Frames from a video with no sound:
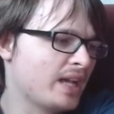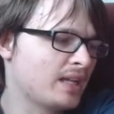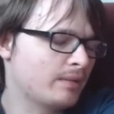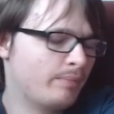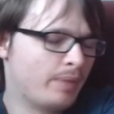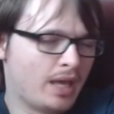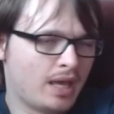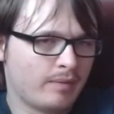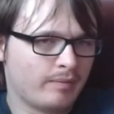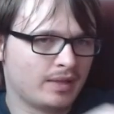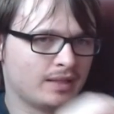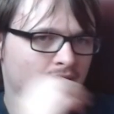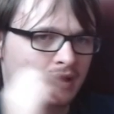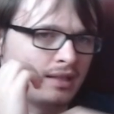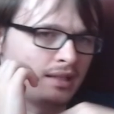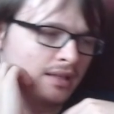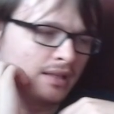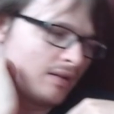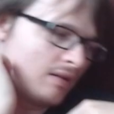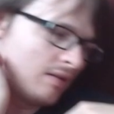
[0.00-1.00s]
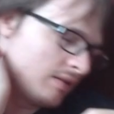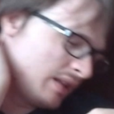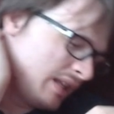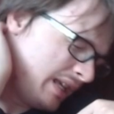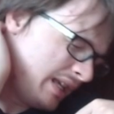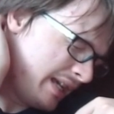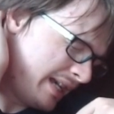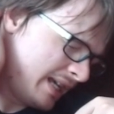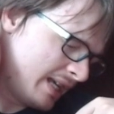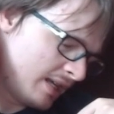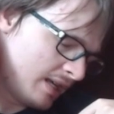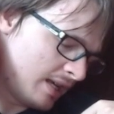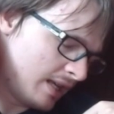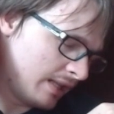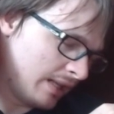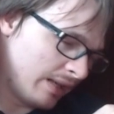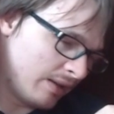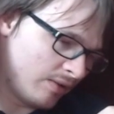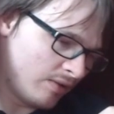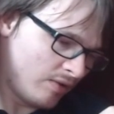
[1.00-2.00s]
permanently on you, and
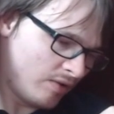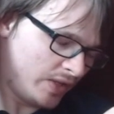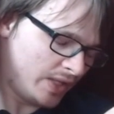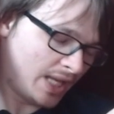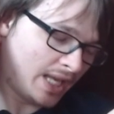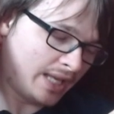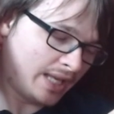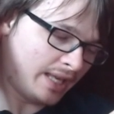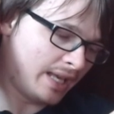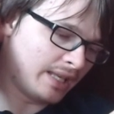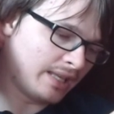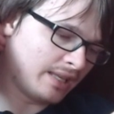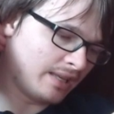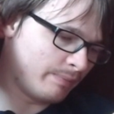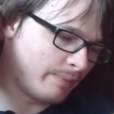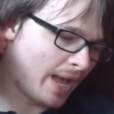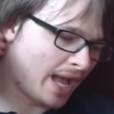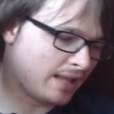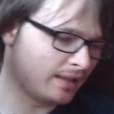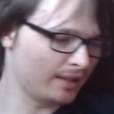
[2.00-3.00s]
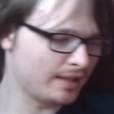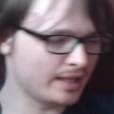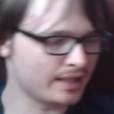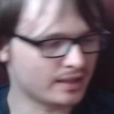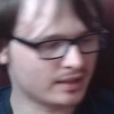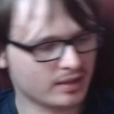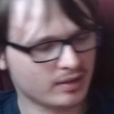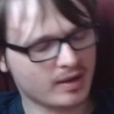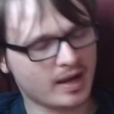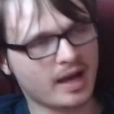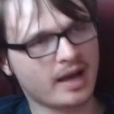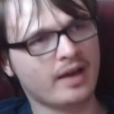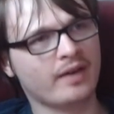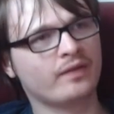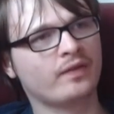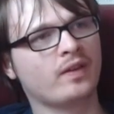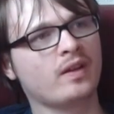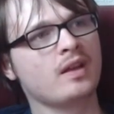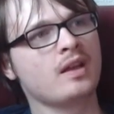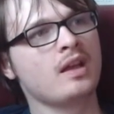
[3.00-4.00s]
they could always like expand this to
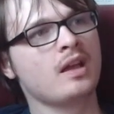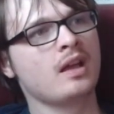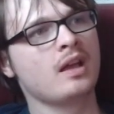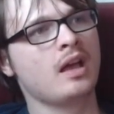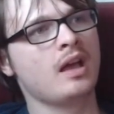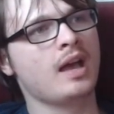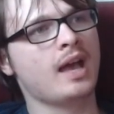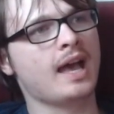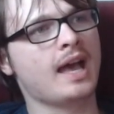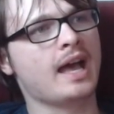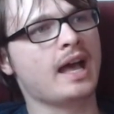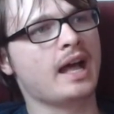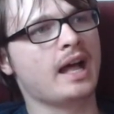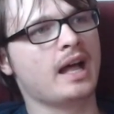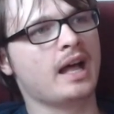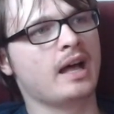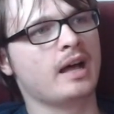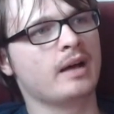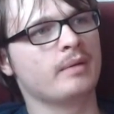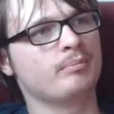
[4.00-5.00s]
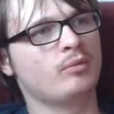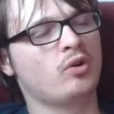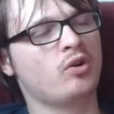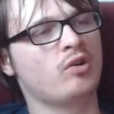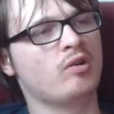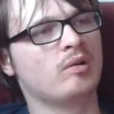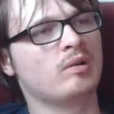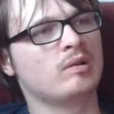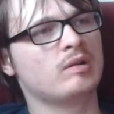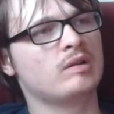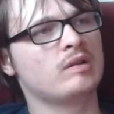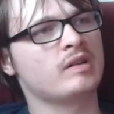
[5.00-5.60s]
have more